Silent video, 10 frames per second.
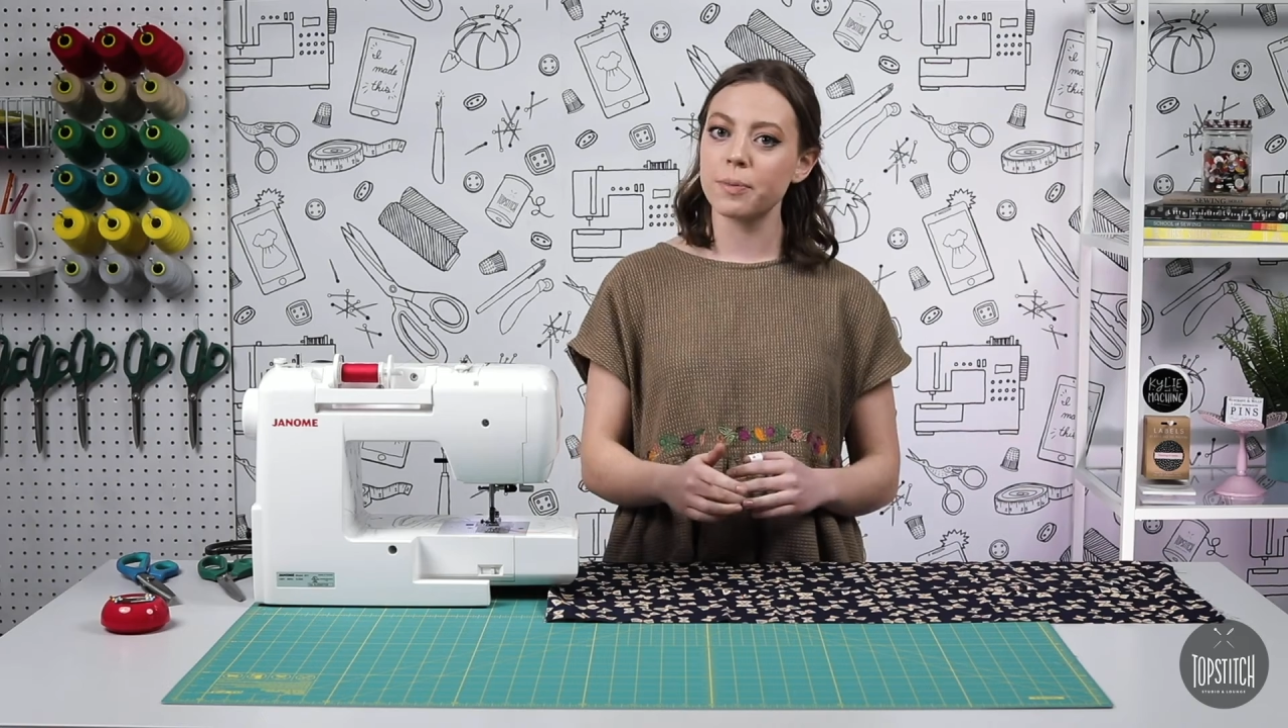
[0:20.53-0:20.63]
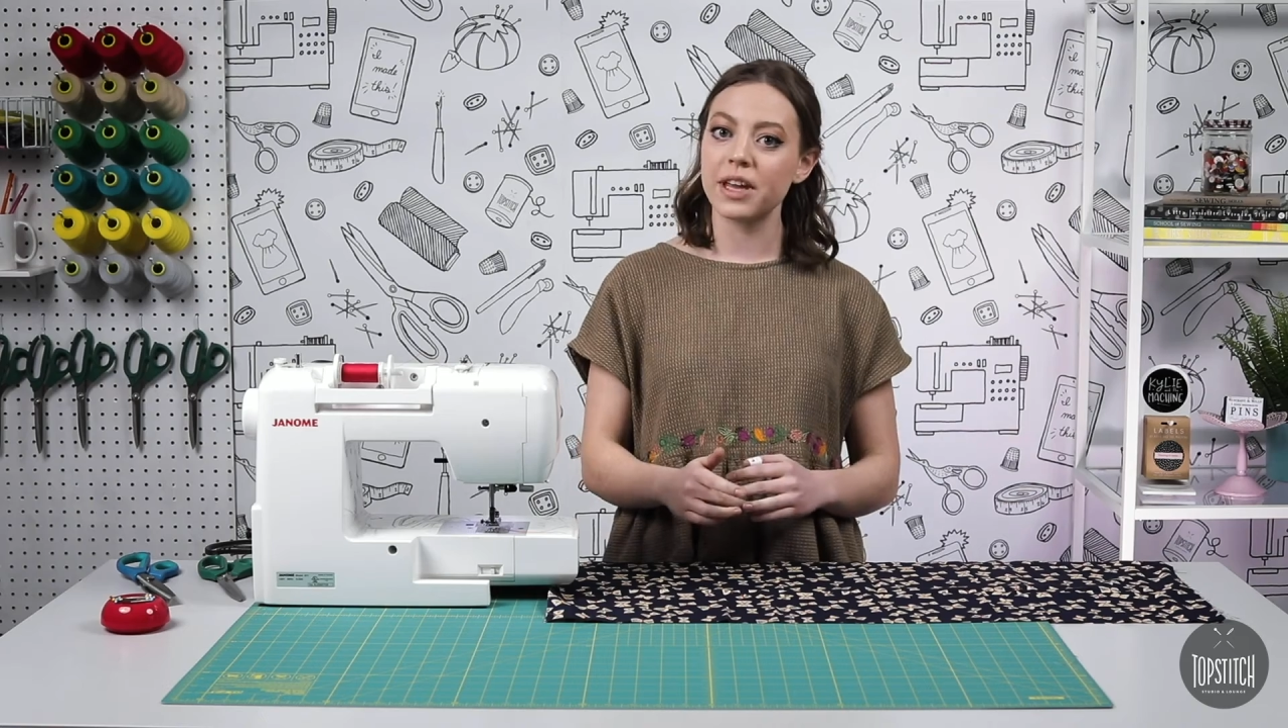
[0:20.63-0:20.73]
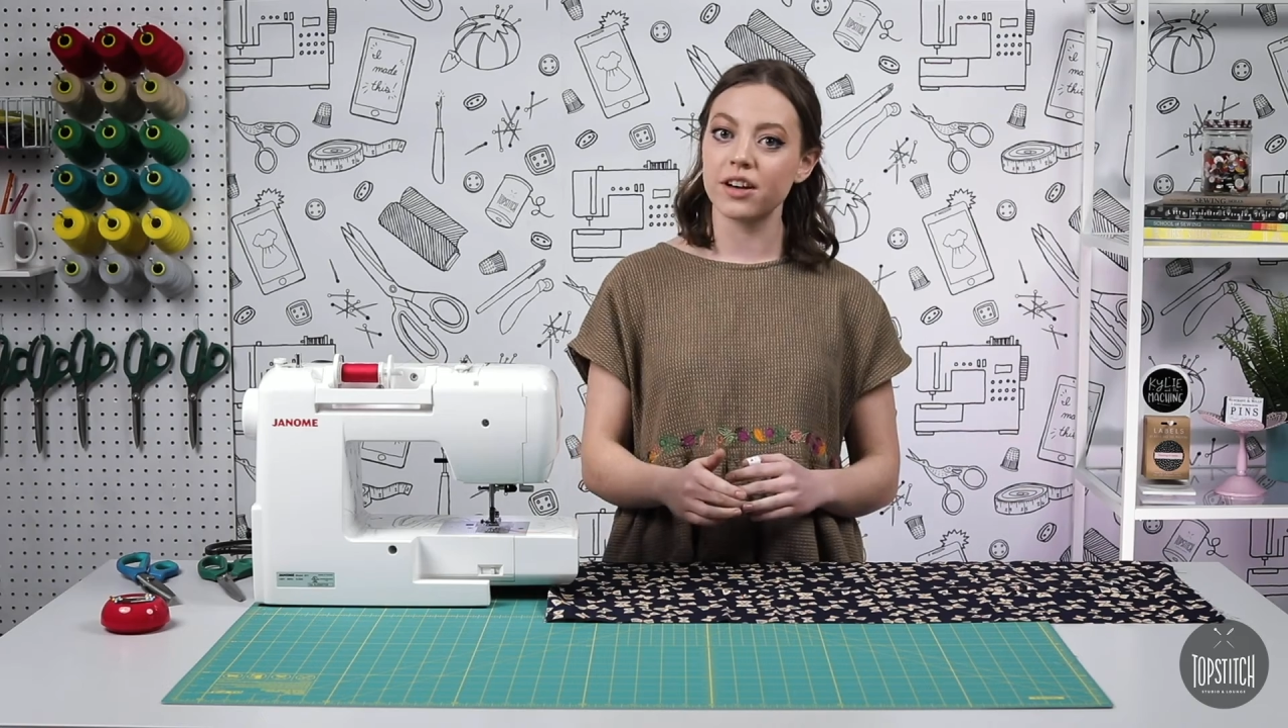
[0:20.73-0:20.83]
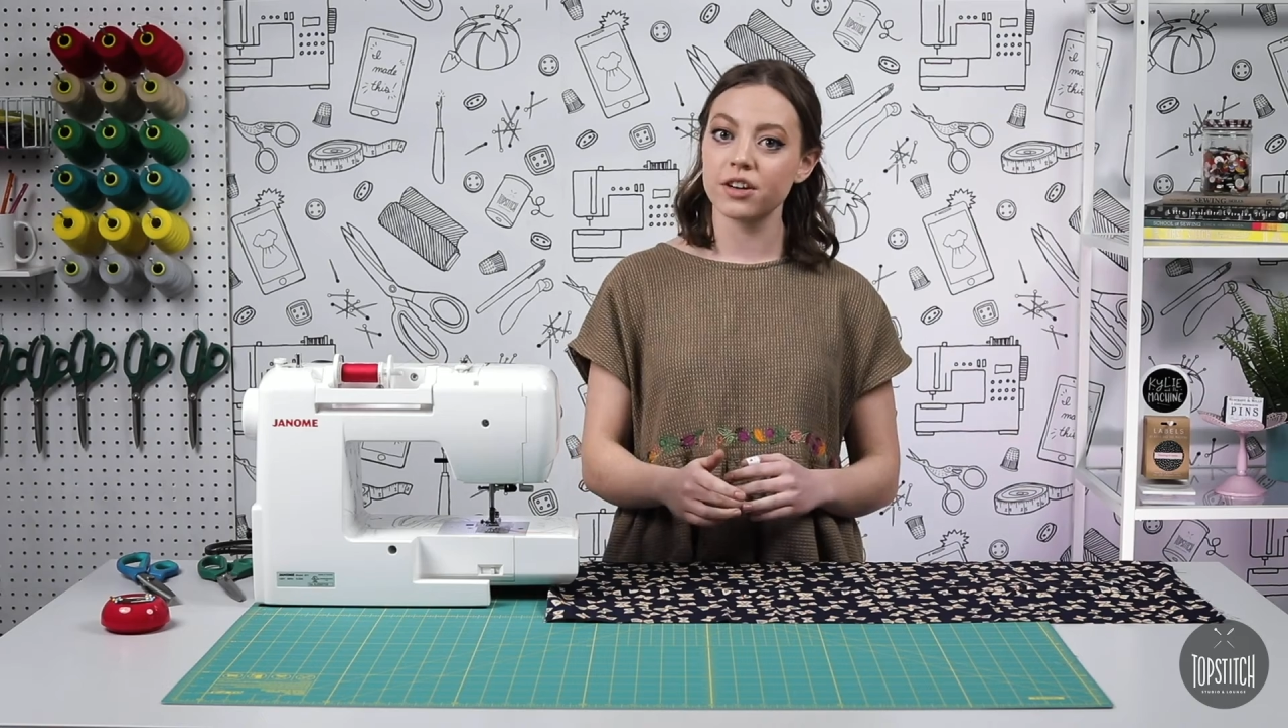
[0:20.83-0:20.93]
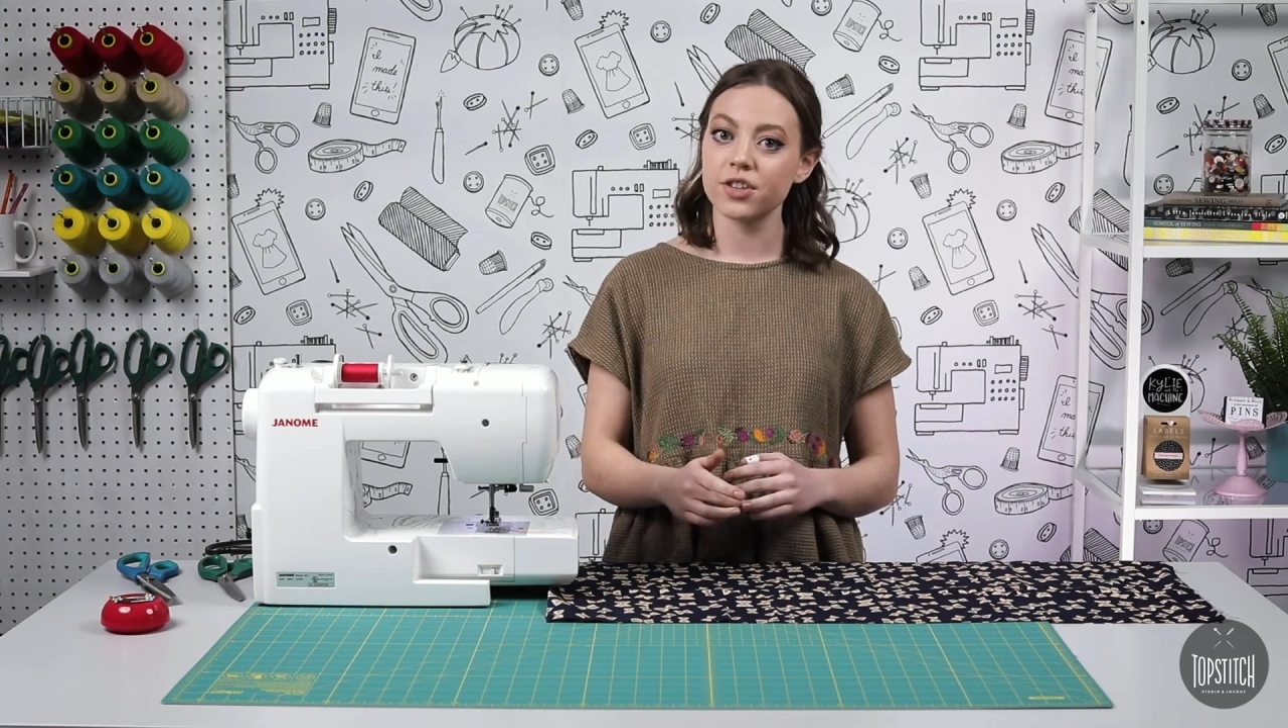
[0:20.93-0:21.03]

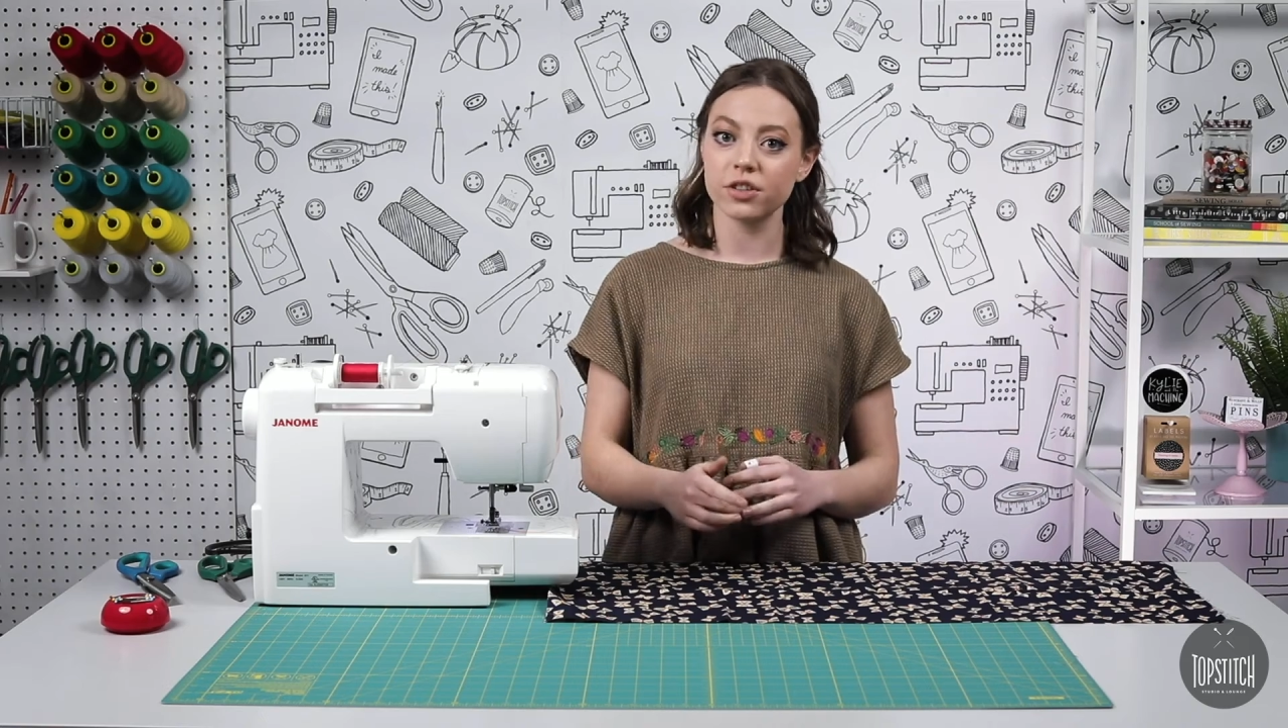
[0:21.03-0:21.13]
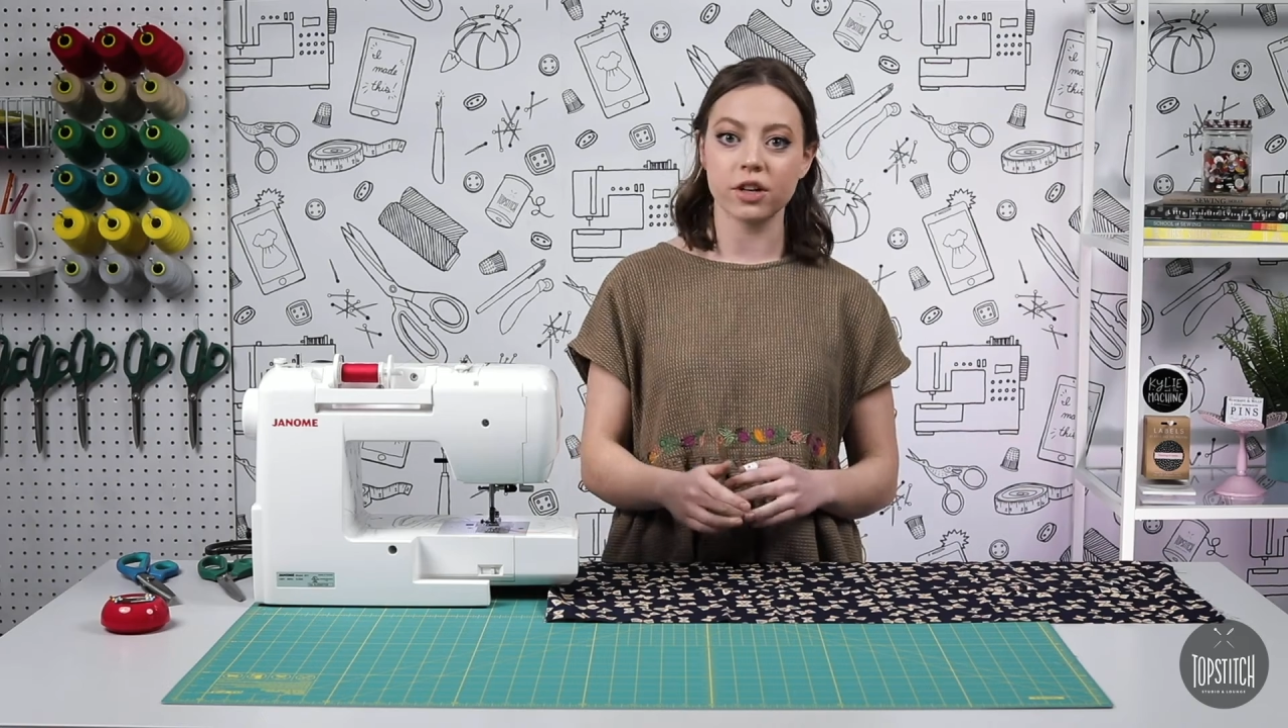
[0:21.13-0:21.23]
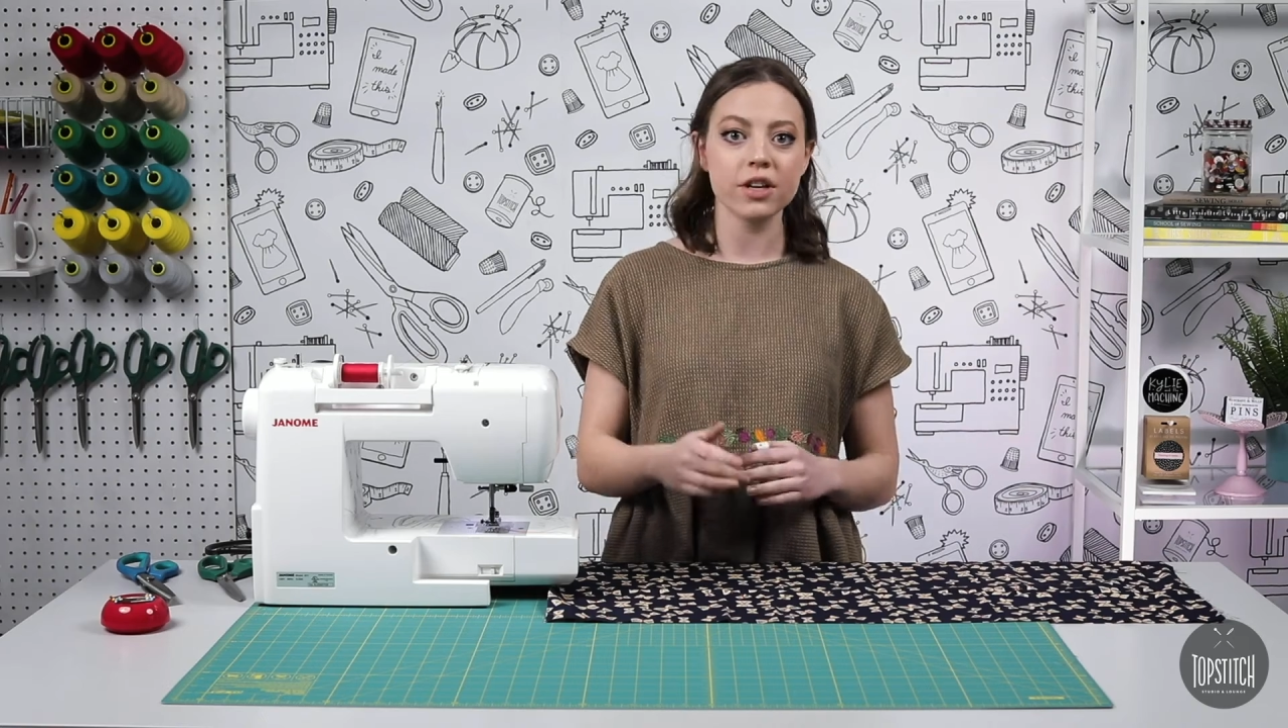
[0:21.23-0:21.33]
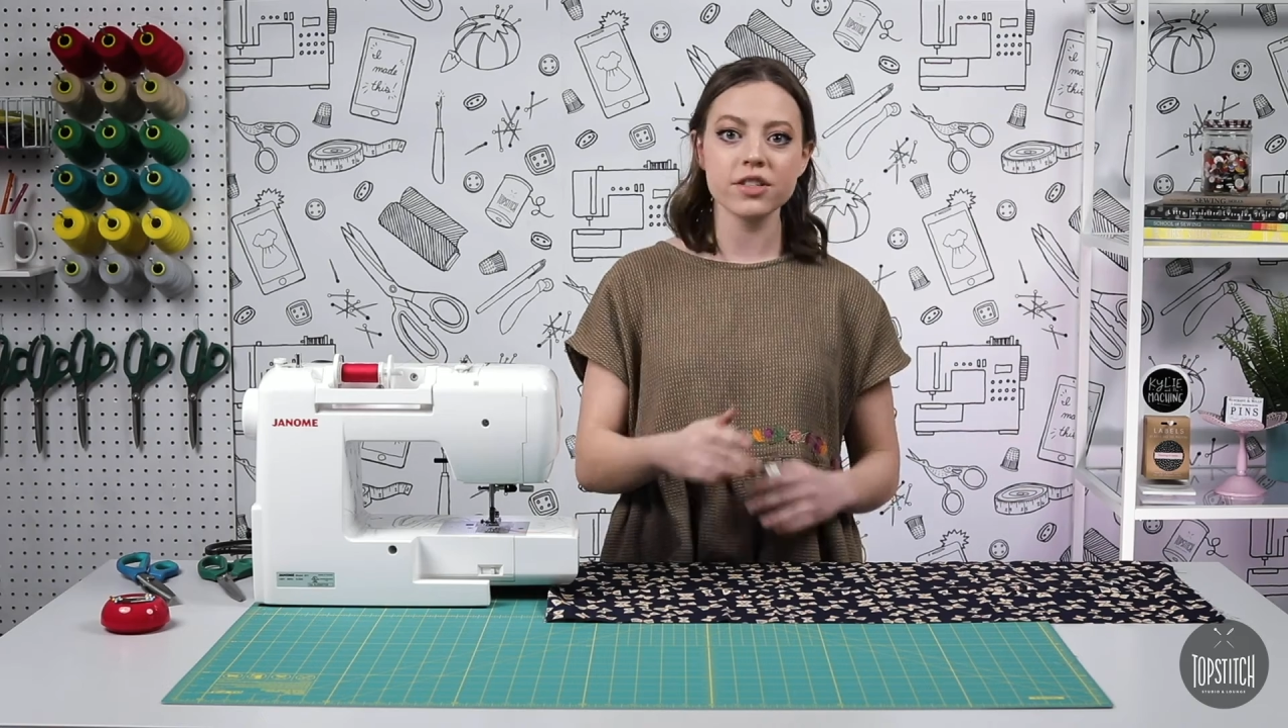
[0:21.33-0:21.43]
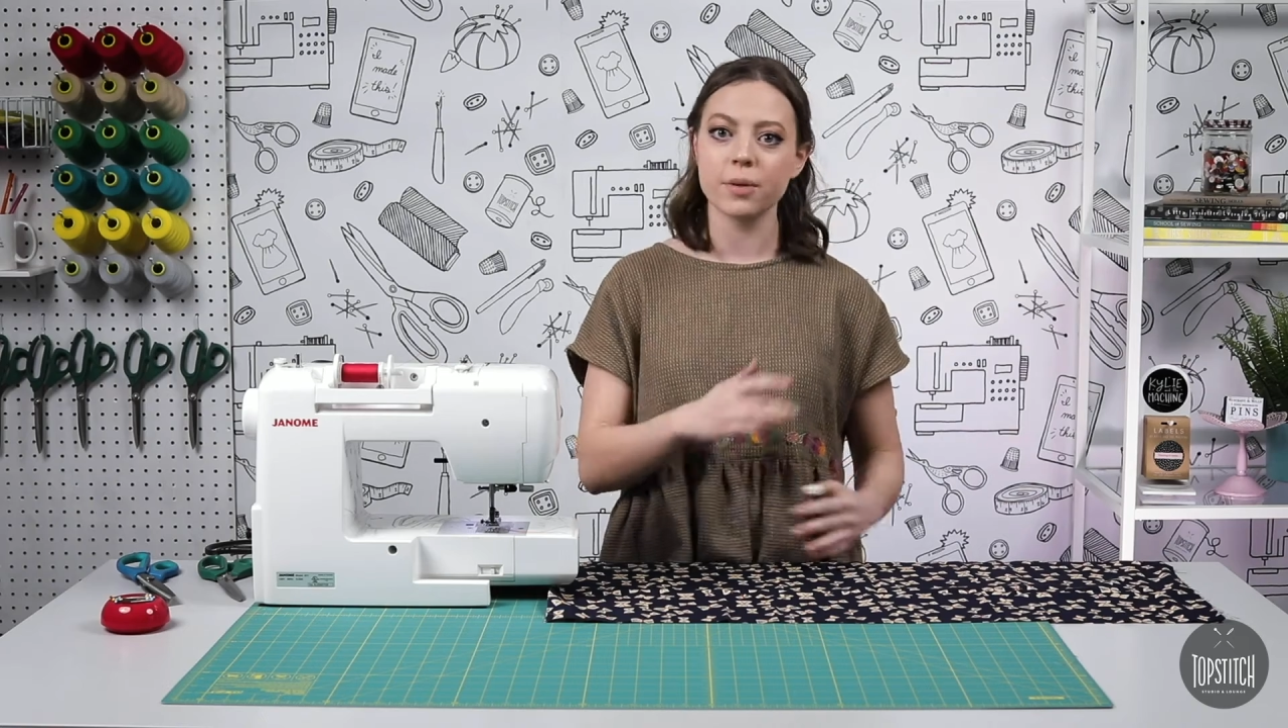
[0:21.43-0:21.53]
beginners to learn